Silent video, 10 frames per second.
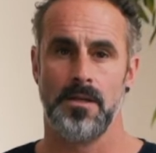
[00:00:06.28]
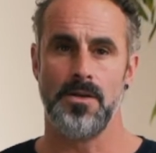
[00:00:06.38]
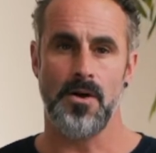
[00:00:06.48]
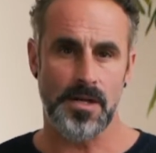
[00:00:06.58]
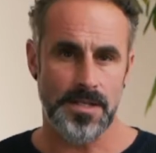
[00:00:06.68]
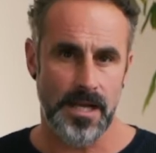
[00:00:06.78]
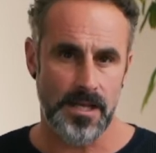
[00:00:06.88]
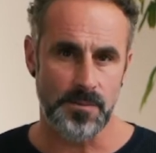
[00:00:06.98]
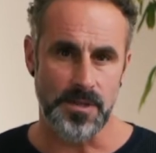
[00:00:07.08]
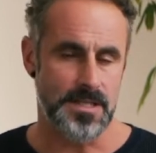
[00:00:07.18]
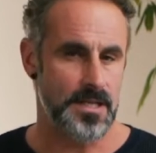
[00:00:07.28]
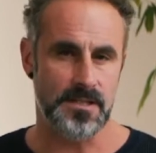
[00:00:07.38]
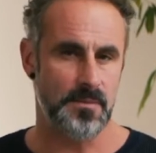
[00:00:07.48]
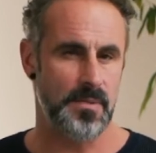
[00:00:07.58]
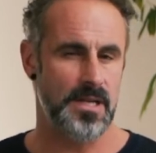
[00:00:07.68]
Non attachment
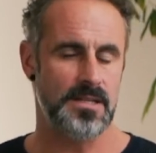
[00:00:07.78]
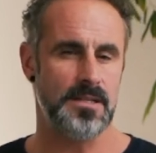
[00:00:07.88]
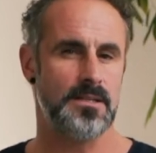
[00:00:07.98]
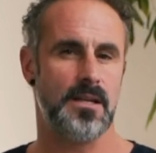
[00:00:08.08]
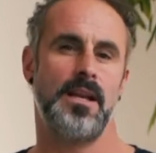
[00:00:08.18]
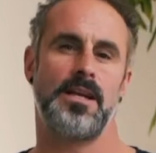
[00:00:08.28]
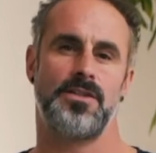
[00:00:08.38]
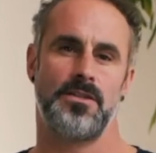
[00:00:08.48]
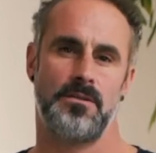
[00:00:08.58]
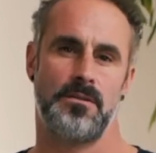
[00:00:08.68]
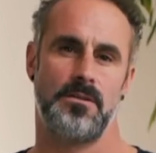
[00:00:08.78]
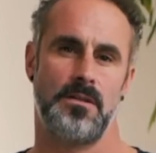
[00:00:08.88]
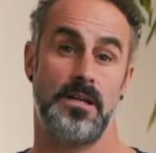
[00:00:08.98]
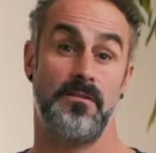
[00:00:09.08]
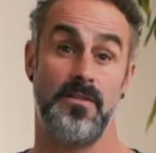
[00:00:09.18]
doesn't mean disconnection.
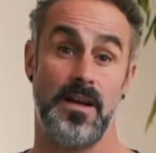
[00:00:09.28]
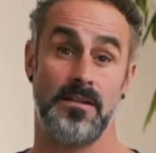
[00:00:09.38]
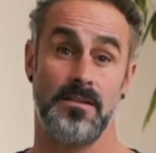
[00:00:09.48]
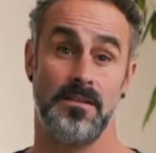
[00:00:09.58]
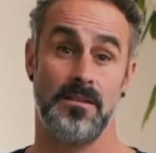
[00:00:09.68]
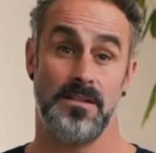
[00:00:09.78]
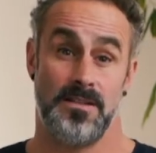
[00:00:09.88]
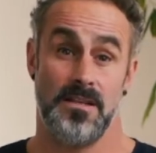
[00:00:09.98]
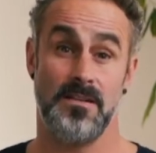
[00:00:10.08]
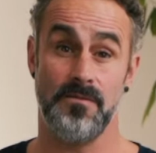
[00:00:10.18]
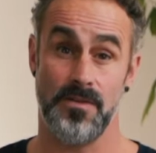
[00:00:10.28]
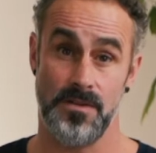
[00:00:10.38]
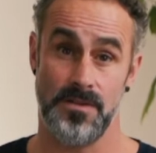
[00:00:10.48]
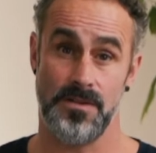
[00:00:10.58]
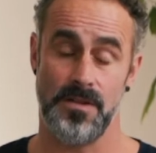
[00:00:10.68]
In fact, it's
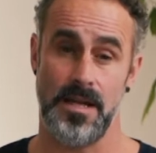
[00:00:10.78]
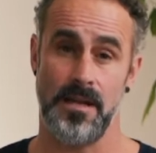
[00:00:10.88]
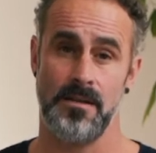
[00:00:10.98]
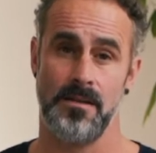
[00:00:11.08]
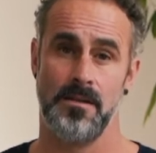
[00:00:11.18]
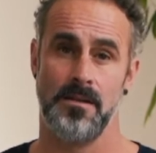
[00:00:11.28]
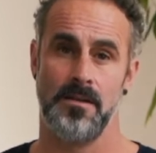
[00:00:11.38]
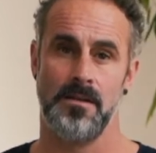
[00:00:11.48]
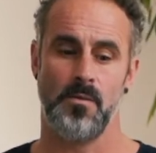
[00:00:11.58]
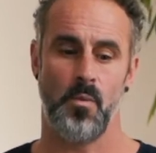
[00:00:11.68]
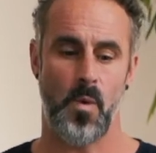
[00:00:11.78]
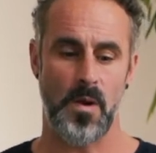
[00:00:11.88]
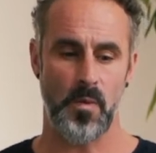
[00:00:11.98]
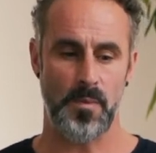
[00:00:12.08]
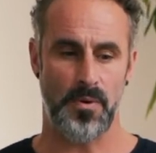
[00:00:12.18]
inverse to that.
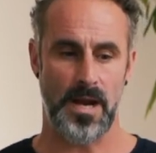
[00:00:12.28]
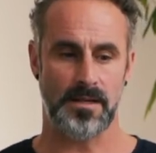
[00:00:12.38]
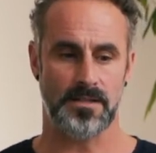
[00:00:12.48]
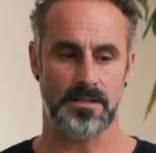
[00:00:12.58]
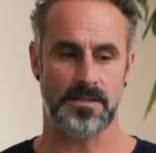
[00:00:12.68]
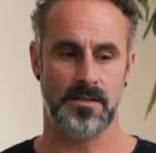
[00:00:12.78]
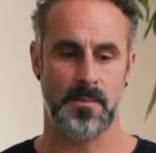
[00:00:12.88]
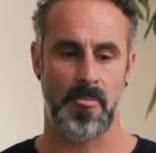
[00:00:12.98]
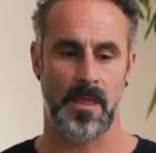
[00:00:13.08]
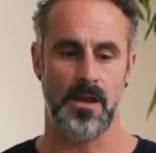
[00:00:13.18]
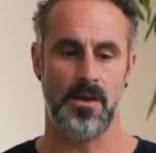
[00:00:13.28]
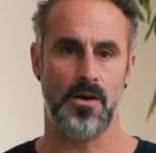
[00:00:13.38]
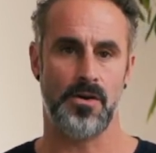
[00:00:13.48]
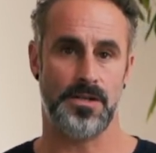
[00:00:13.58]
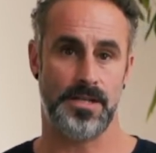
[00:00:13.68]
When we practice
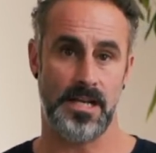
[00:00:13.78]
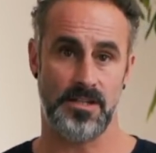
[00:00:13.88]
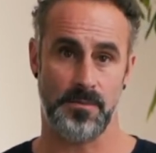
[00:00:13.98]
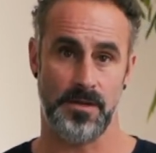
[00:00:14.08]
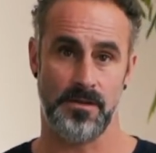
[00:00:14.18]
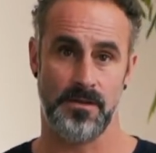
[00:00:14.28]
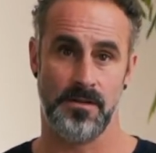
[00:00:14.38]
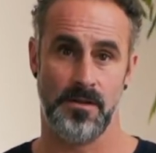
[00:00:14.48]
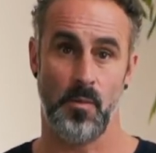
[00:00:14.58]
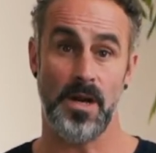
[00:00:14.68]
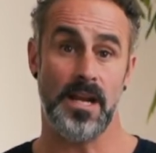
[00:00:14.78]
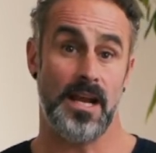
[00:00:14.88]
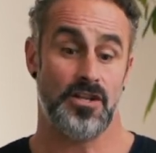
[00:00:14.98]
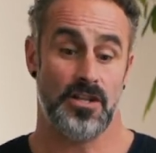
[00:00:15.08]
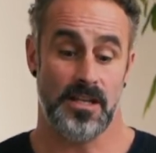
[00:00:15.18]
non attachment, we can
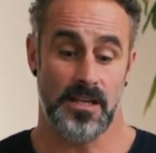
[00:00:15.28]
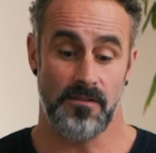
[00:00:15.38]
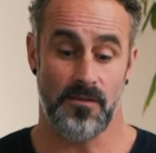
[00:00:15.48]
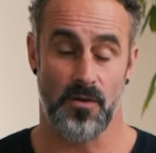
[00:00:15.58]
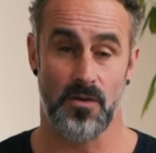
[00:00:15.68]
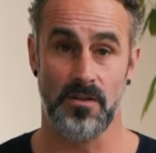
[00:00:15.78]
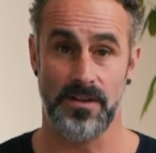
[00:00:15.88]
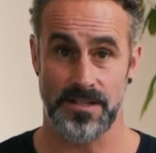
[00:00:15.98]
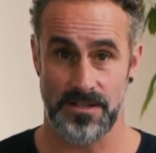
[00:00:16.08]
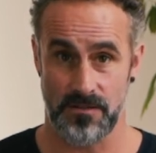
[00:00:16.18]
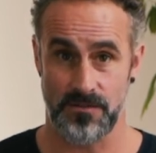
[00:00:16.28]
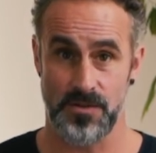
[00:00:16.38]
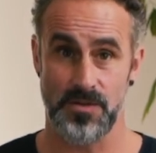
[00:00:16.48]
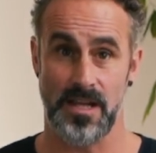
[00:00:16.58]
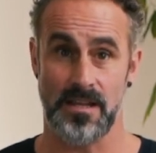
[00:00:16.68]
actually give all of ourselves
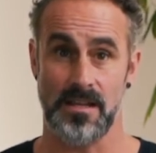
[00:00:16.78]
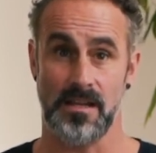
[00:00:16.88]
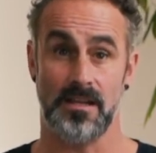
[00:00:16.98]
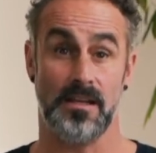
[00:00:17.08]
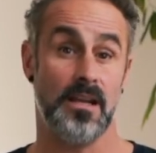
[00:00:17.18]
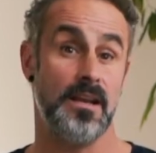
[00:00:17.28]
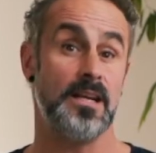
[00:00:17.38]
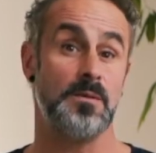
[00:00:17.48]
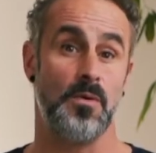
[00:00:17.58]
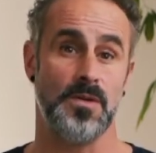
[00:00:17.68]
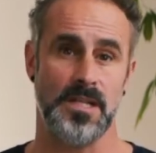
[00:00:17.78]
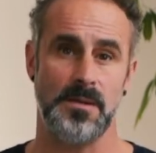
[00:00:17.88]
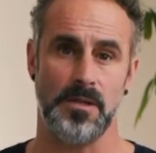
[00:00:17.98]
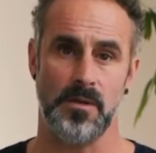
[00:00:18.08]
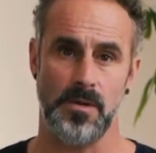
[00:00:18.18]
to that thing and connect more
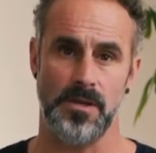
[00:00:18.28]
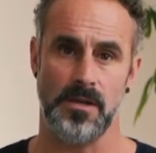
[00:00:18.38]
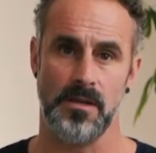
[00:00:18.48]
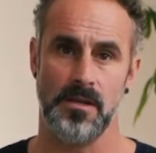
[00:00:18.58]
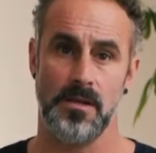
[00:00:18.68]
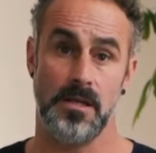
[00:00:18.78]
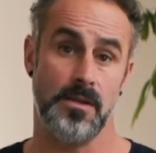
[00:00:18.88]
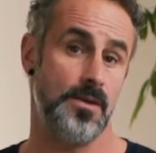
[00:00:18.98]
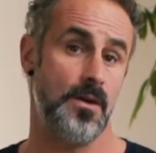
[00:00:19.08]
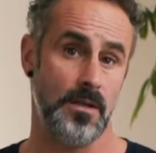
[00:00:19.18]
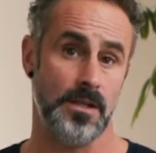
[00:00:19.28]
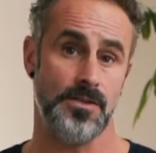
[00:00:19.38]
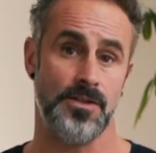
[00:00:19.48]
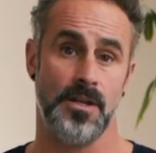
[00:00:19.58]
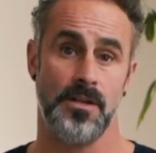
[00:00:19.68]
deeply with it in the
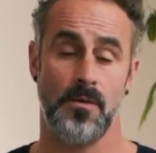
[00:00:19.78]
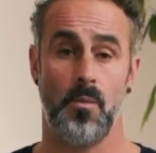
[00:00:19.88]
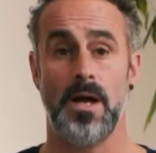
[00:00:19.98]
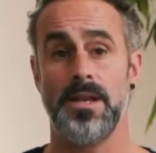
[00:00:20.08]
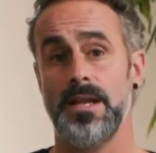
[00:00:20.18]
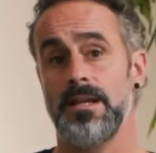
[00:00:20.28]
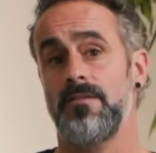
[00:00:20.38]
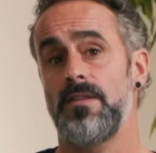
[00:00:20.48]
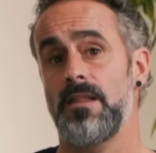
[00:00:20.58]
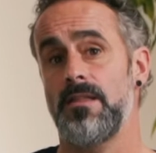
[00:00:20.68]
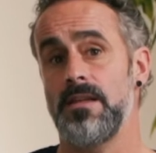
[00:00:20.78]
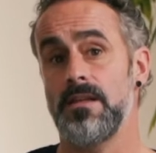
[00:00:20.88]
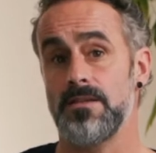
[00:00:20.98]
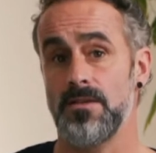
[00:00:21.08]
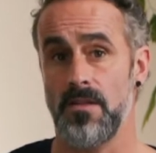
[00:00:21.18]
knowledge that one day, if that
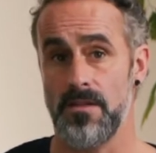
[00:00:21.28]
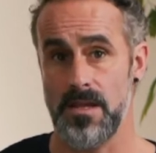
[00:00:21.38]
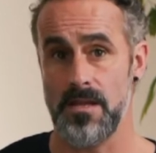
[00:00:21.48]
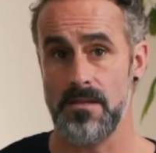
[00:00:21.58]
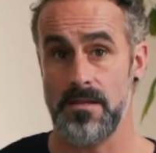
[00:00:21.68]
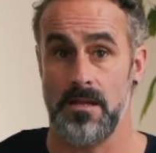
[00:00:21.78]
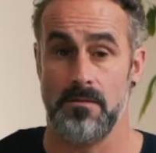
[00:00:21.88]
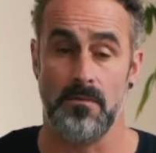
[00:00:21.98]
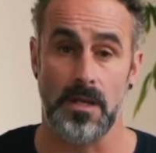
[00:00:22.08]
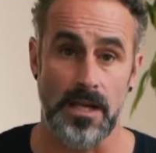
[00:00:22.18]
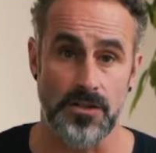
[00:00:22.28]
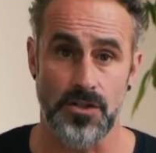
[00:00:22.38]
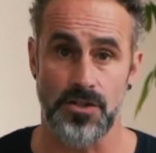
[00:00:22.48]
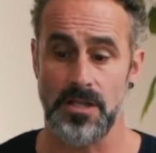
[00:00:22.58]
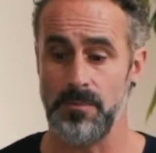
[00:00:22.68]
thing is not there, that
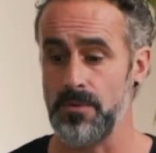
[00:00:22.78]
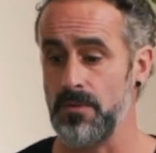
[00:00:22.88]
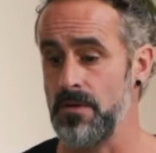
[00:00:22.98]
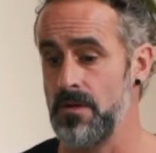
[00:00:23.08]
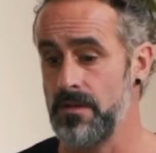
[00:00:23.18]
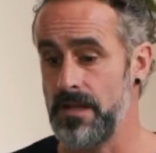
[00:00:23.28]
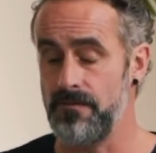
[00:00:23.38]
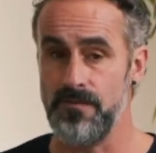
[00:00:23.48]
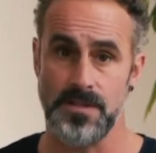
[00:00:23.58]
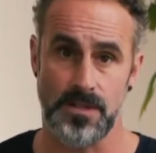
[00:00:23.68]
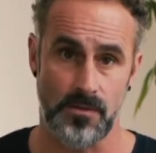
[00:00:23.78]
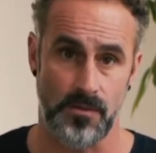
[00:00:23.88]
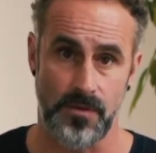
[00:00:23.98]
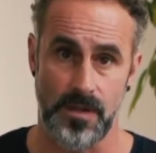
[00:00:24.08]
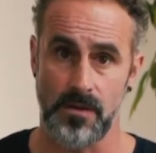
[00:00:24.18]
relationship or that physical
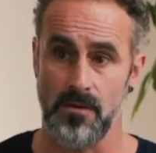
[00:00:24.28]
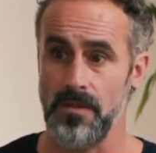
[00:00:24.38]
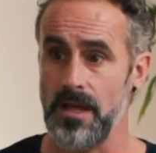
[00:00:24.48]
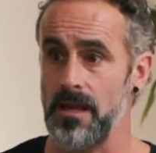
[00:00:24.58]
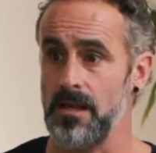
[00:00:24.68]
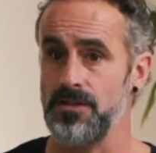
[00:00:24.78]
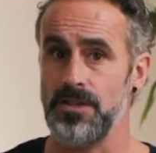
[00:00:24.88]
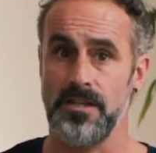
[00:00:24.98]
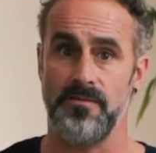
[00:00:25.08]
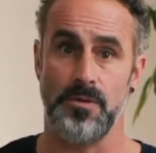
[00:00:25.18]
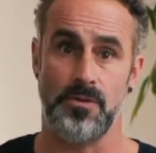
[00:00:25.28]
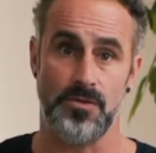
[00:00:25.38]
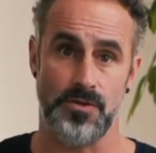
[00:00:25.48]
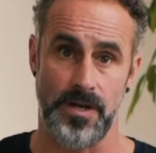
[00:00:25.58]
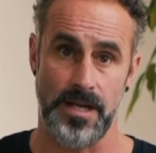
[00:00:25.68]
thing or that achievement
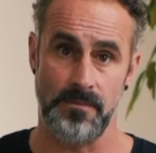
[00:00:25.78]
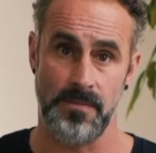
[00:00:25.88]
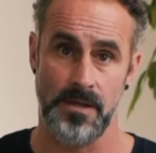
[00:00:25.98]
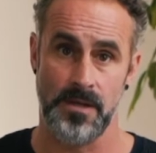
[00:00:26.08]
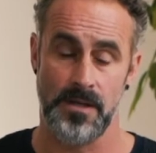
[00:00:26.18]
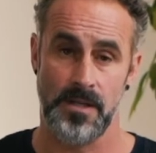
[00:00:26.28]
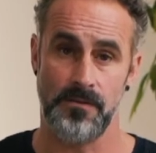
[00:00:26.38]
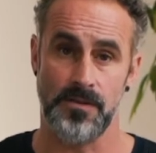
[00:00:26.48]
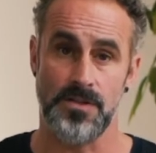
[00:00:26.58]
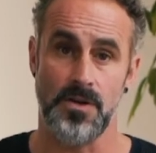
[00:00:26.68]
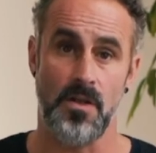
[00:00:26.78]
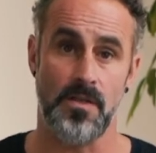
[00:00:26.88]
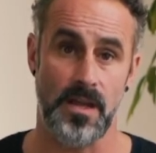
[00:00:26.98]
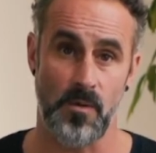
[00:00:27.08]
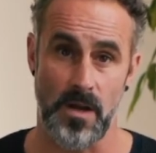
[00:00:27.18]
or dream, if it's
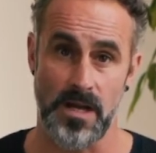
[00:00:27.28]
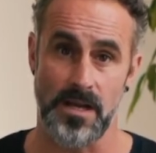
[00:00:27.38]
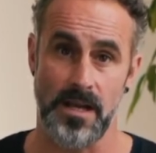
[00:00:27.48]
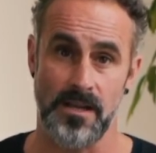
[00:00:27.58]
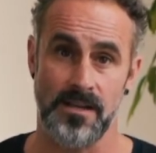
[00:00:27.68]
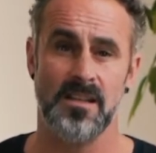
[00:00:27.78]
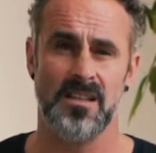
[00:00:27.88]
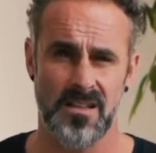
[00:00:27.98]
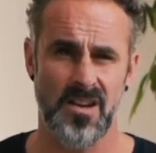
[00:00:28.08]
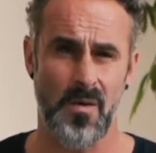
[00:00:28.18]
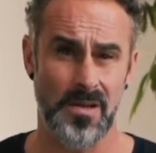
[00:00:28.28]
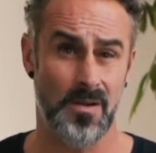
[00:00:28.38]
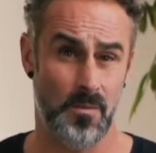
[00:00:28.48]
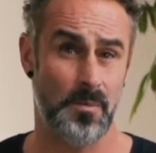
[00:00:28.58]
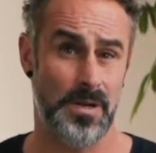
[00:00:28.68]
not there one day, knowing
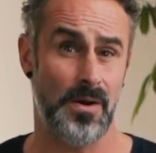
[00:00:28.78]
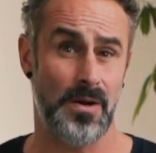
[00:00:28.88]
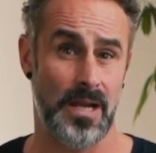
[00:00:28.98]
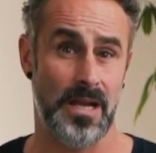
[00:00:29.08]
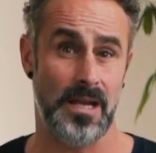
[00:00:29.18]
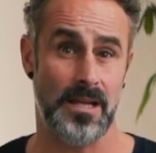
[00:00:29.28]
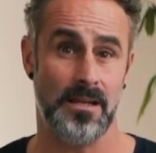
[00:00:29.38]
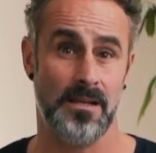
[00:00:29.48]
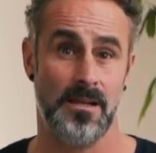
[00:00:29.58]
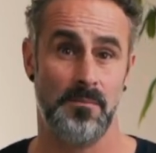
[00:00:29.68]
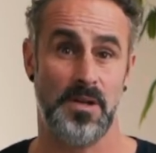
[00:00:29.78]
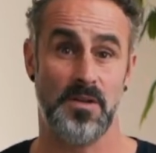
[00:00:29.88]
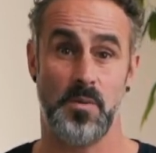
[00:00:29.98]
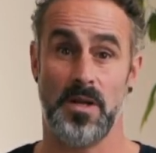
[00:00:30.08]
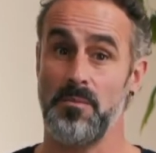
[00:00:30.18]
that we'll be okay
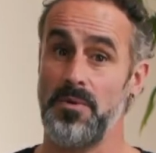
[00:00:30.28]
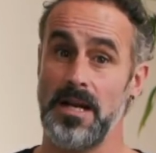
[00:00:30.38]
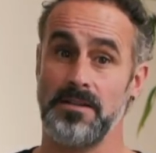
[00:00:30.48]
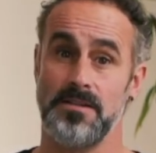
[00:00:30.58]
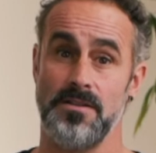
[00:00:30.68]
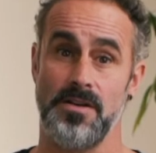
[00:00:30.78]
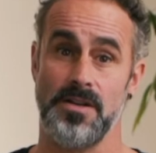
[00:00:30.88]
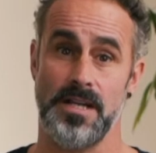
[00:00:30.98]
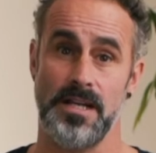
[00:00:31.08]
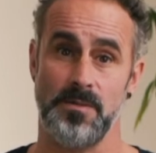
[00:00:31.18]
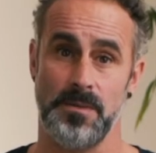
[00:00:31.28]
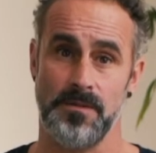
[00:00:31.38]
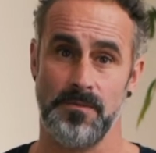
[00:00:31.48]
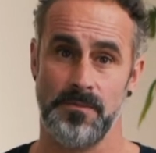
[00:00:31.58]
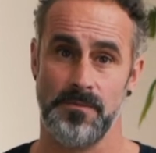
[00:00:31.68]
because we can practice non attachment.